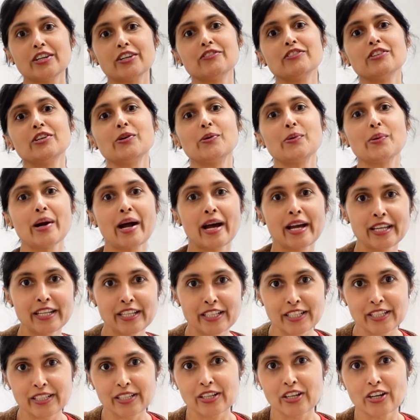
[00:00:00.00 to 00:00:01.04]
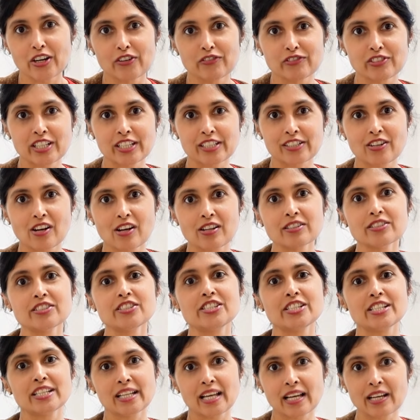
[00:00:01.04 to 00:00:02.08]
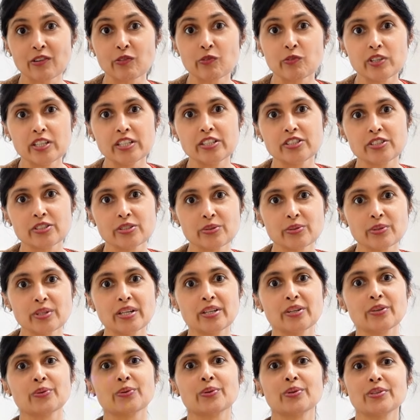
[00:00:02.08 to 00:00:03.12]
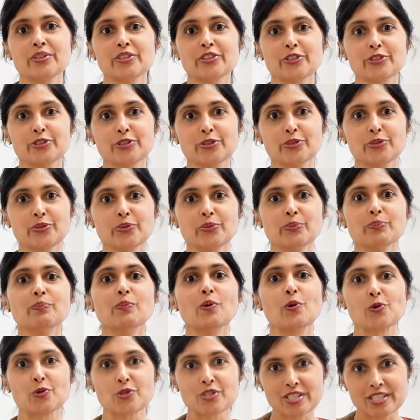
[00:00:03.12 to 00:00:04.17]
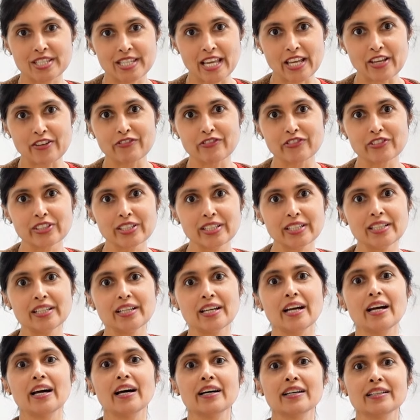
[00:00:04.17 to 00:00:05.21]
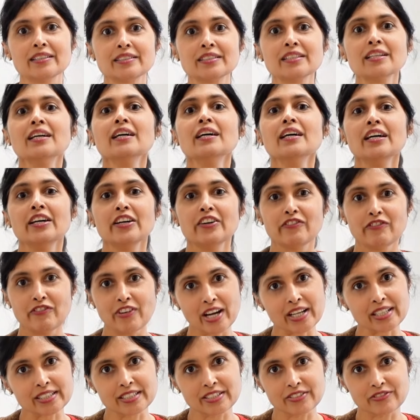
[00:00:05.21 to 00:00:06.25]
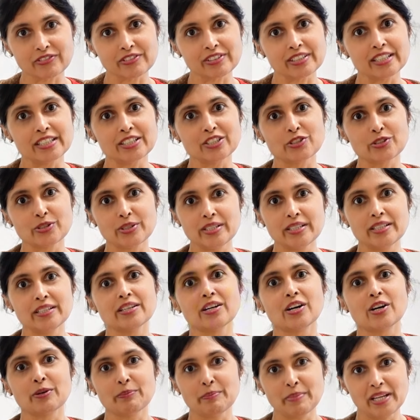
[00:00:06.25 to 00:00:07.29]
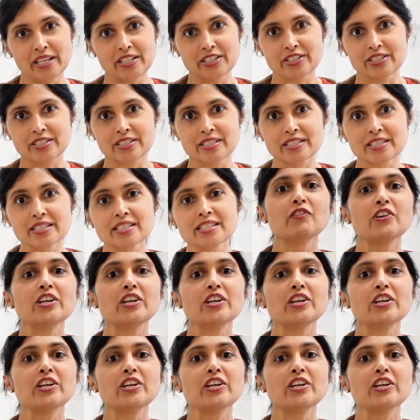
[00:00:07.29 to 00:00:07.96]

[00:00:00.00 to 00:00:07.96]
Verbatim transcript: a variety of technology like we do in order to most safely and effectively treat our patients.